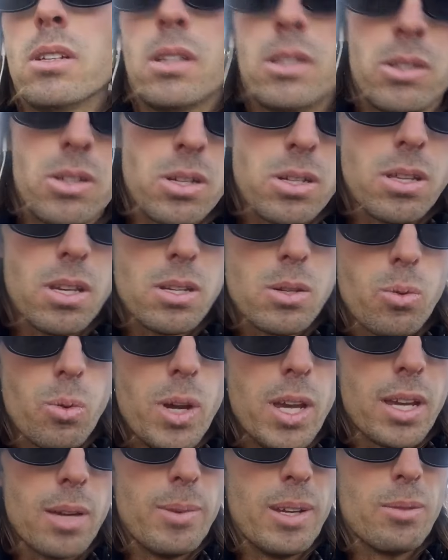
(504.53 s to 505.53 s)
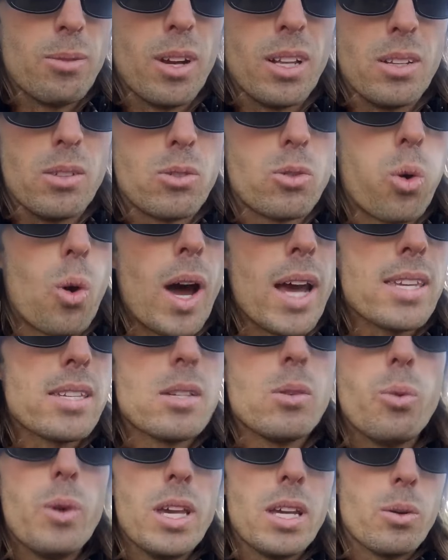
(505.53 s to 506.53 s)
just this week. I mean, what twice
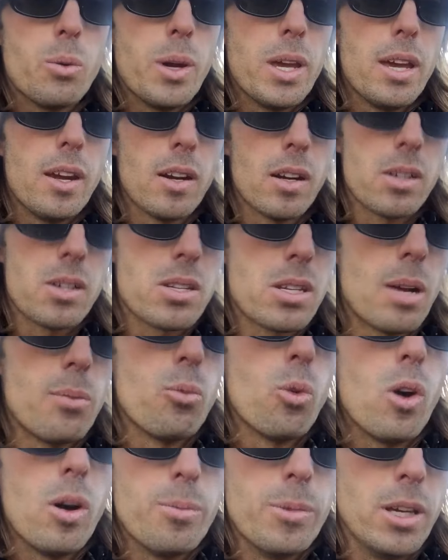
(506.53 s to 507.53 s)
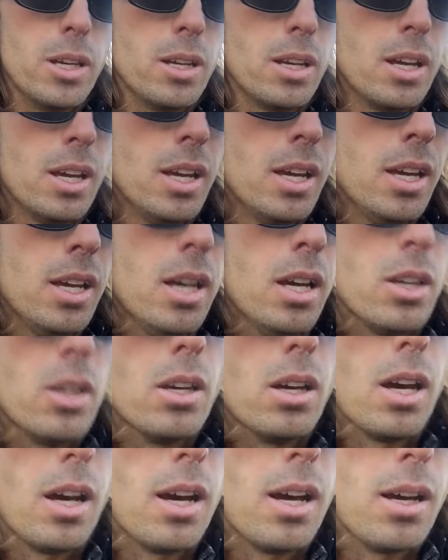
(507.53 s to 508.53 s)
a week we hear some woman
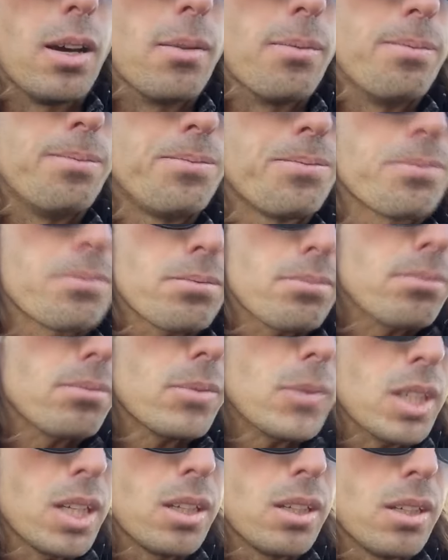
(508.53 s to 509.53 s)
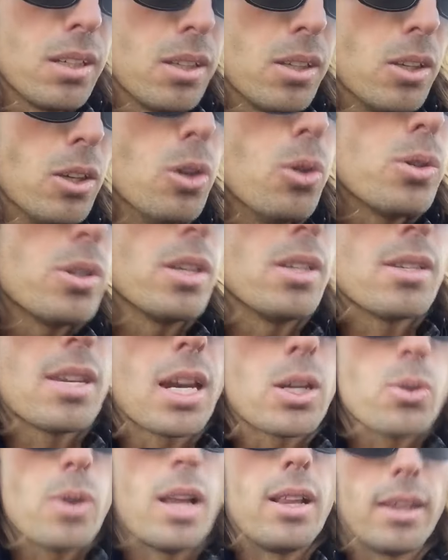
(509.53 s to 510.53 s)
um, using
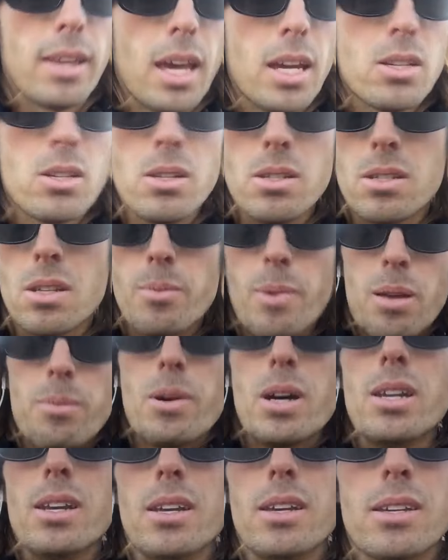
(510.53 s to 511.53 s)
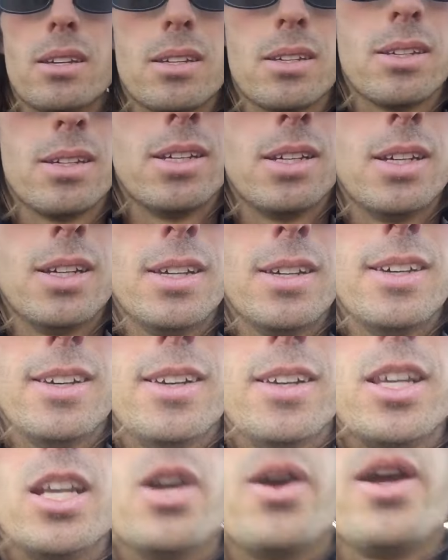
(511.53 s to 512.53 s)
sexual allegations to make money. You know,